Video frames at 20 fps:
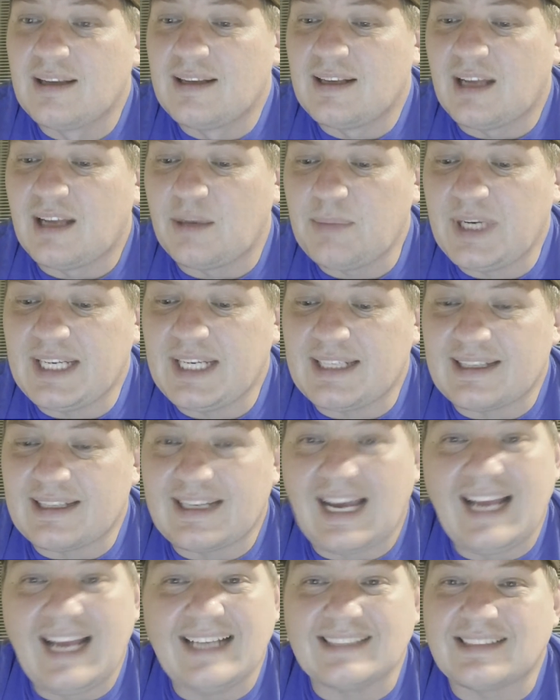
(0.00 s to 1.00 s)
I mean,
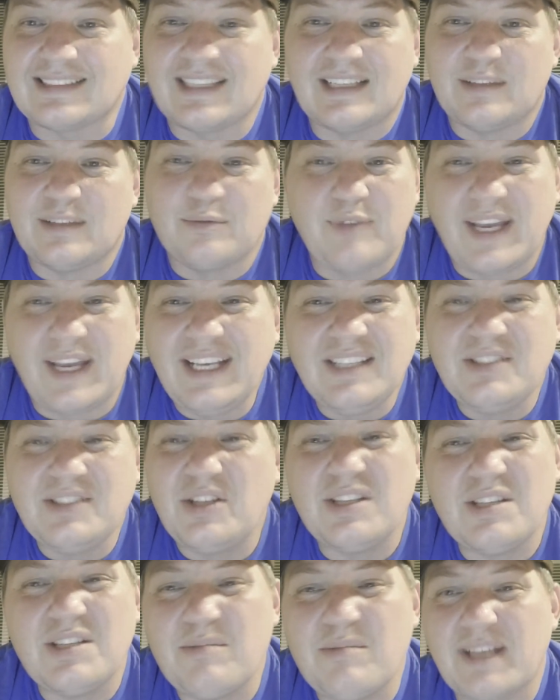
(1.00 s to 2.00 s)
guys, Vegas
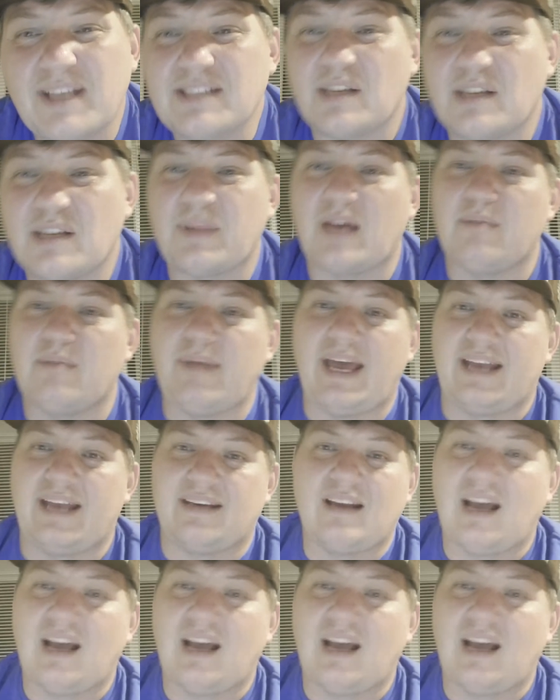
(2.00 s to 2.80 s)
doesn't mess up that bad.